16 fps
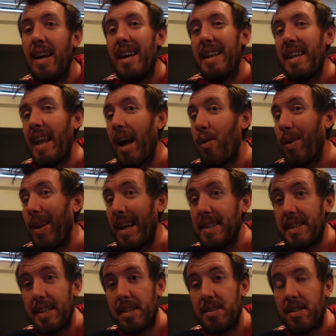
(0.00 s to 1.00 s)
Now
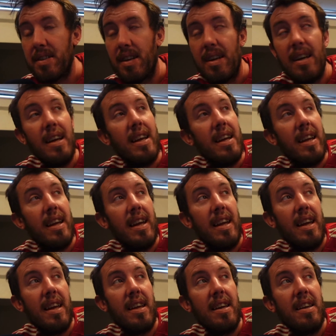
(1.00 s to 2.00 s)
lettuce.
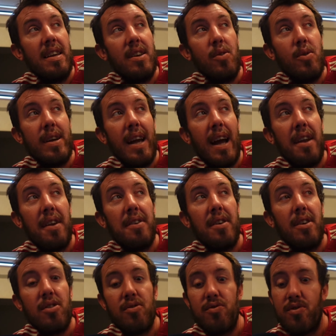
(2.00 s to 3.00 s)
You
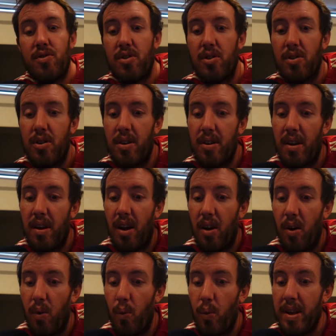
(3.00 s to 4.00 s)
can grow
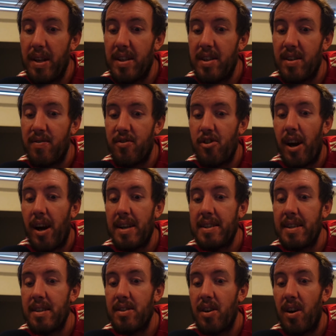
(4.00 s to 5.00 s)
winter
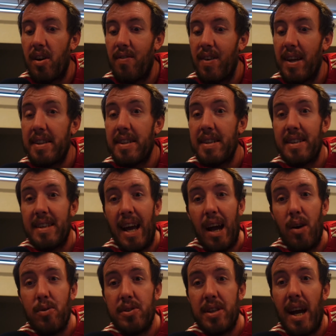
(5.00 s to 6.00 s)
varieties of lettuce
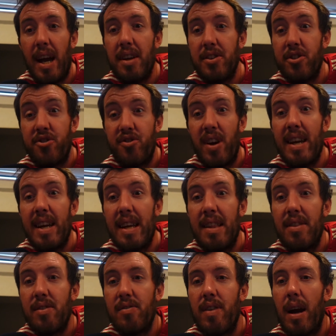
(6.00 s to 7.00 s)
outside straight in
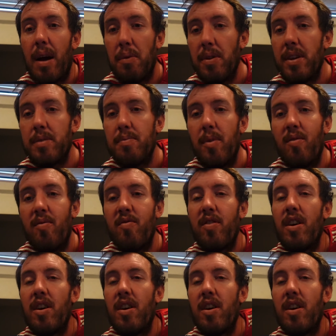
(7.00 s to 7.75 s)
the ground this month.